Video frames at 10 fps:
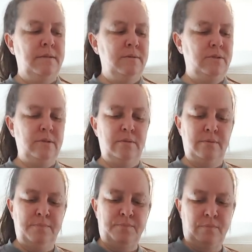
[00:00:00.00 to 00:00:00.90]
So,
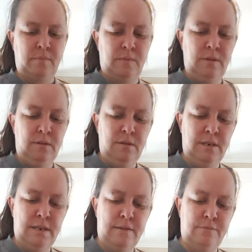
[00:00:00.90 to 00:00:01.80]
you
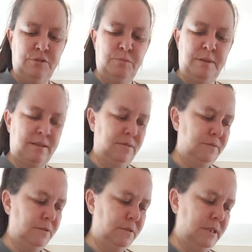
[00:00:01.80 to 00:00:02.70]
gotta have respect
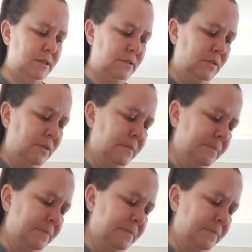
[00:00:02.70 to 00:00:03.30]
for your kids.